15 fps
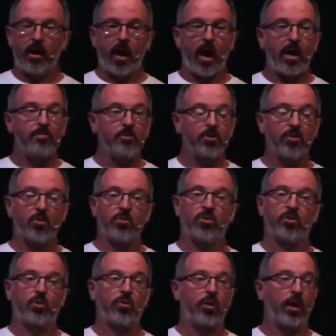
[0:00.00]
I'm so
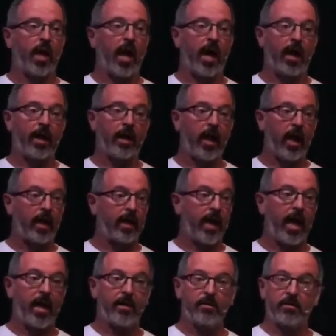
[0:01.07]
sorry. I
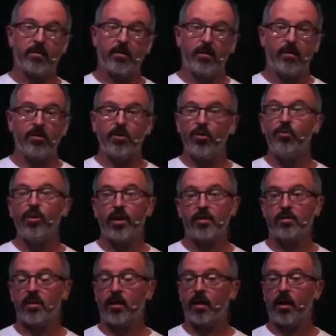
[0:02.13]
can't do
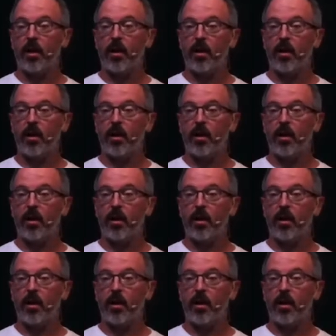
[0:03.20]
this. And